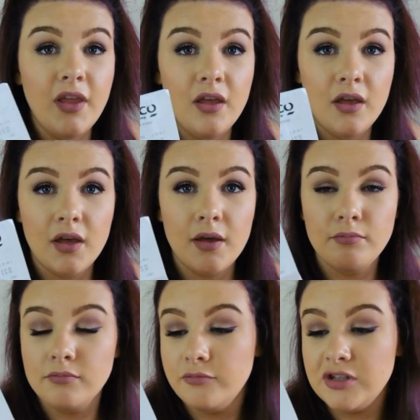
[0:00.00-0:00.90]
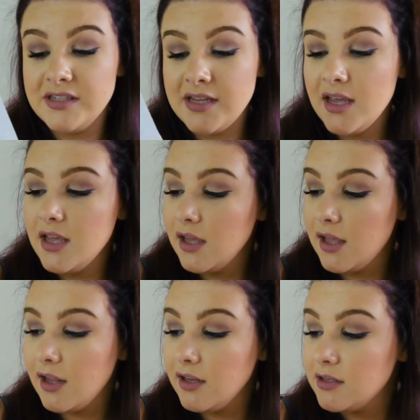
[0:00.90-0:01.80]
um, receipt,
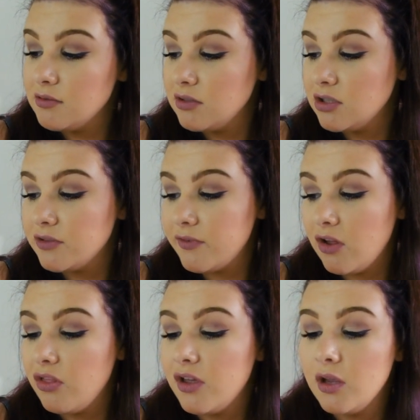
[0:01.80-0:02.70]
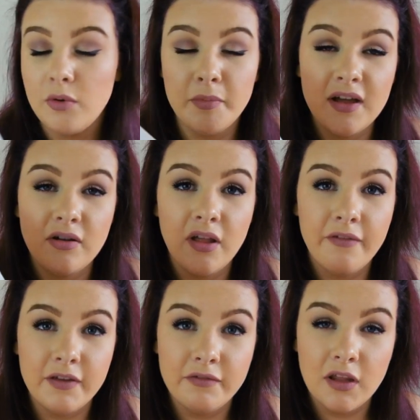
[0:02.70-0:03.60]
and this was just for
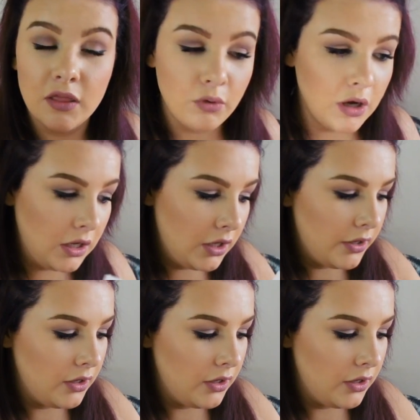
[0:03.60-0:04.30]
£31.53